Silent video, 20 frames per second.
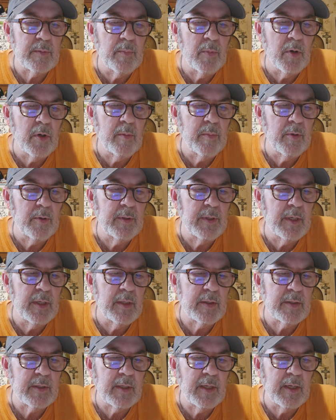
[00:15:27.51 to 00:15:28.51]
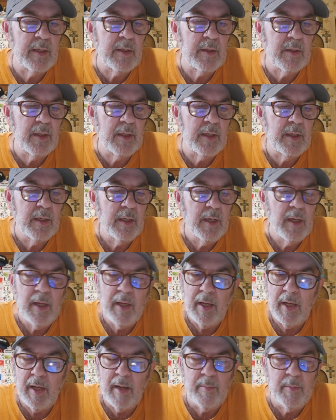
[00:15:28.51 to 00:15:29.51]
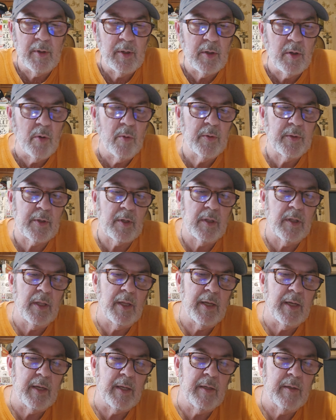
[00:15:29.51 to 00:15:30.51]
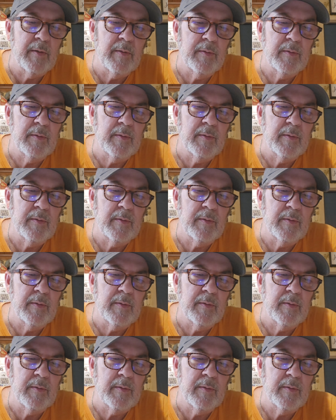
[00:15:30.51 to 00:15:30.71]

marble dust, sand, clay. I'm going to go with clay.